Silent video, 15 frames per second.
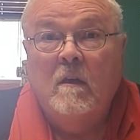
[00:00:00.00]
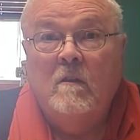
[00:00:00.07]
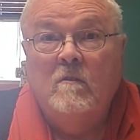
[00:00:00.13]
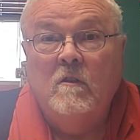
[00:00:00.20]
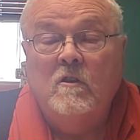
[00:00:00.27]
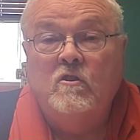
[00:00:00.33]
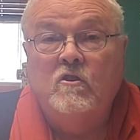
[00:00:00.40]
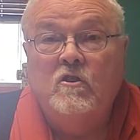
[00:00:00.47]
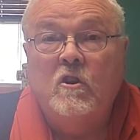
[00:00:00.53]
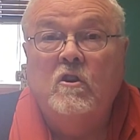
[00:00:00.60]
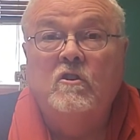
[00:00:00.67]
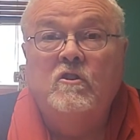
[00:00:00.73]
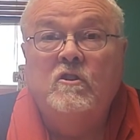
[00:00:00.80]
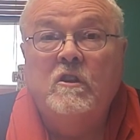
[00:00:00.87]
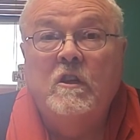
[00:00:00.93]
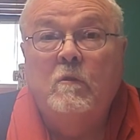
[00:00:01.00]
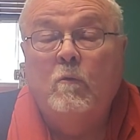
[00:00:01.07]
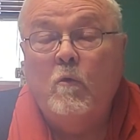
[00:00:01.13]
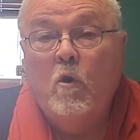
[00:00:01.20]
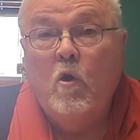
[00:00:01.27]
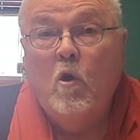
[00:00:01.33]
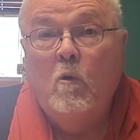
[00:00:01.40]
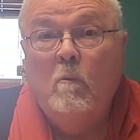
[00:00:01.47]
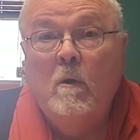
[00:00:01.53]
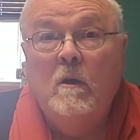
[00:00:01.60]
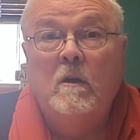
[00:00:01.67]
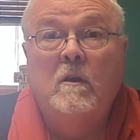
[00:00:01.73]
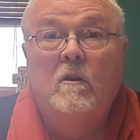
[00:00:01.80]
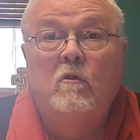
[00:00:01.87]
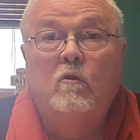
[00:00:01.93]
The church in Rome
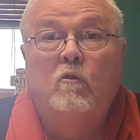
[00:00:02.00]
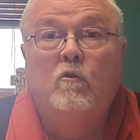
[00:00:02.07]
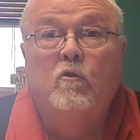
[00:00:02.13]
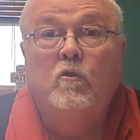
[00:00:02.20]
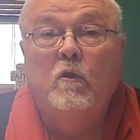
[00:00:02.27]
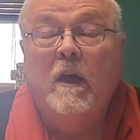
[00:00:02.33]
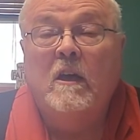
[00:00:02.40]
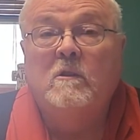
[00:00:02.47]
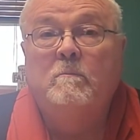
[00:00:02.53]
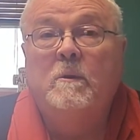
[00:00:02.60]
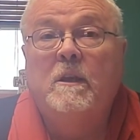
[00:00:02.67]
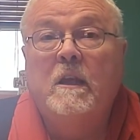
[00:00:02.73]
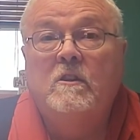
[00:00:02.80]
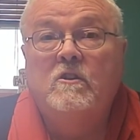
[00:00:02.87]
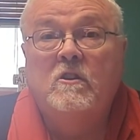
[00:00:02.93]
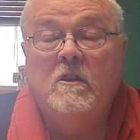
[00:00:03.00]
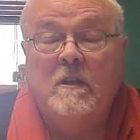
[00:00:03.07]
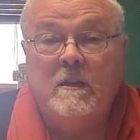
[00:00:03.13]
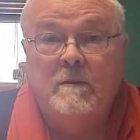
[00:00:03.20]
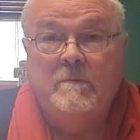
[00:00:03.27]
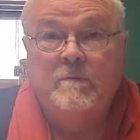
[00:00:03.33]
grew exponentially.